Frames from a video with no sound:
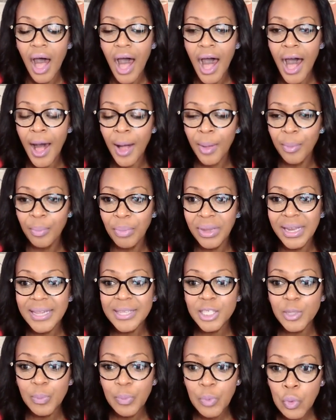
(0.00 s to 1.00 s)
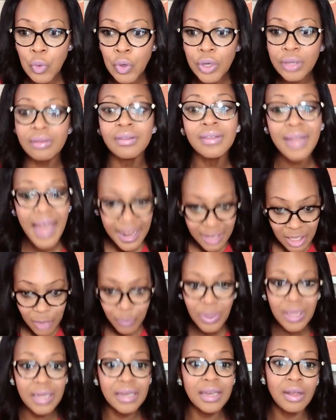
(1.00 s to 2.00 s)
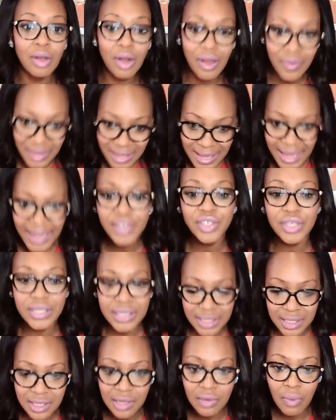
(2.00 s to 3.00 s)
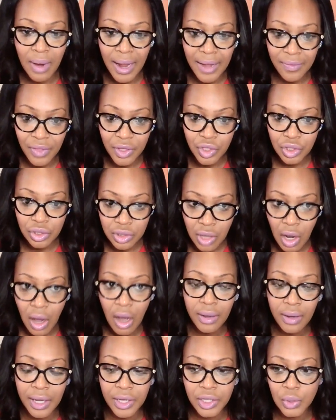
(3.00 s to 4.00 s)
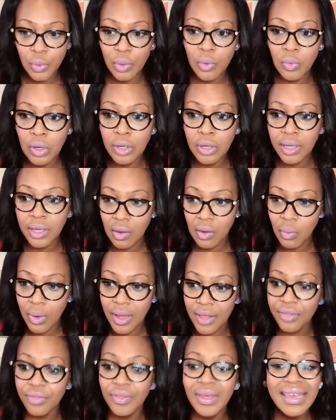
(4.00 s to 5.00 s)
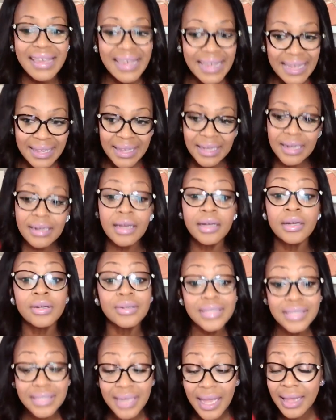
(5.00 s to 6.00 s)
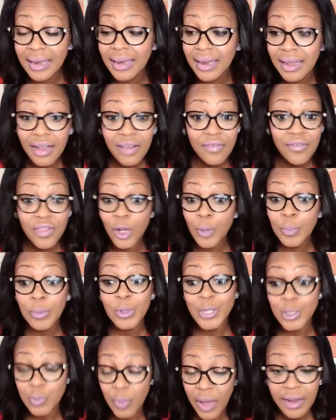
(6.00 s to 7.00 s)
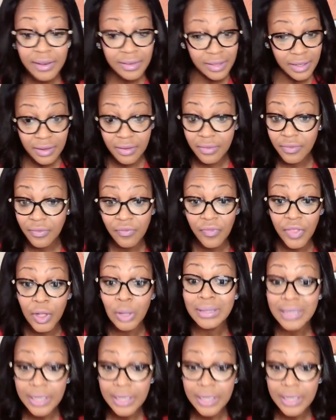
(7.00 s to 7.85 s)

But it's important that depending on the agency, right, that you're talking to and working with, get an understanding of their perspective, their